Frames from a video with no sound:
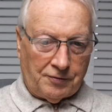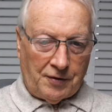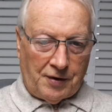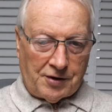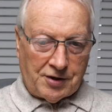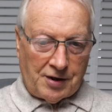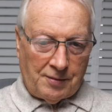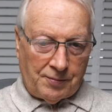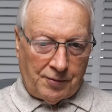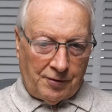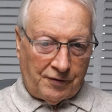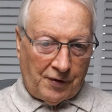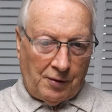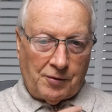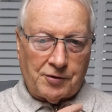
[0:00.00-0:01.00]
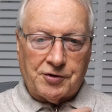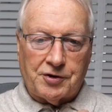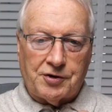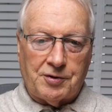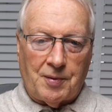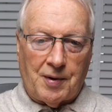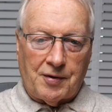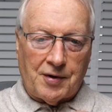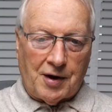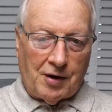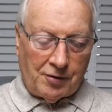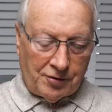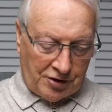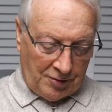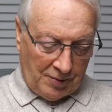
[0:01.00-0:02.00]
for example, if I wanted to mount
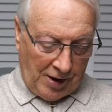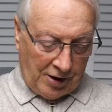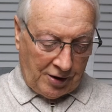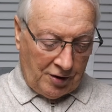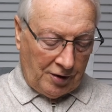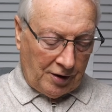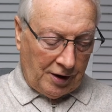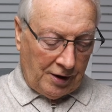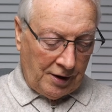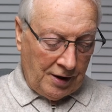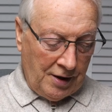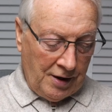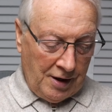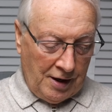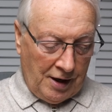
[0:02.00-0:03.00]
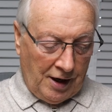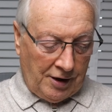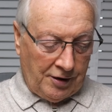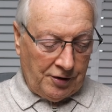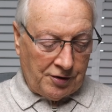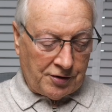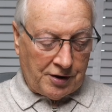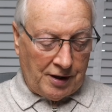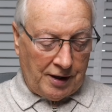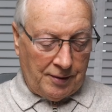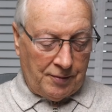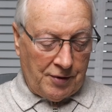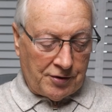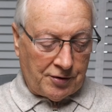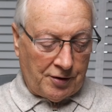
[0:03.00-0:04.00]
that onto my collar, I can just
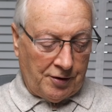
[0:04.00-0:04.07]
clip this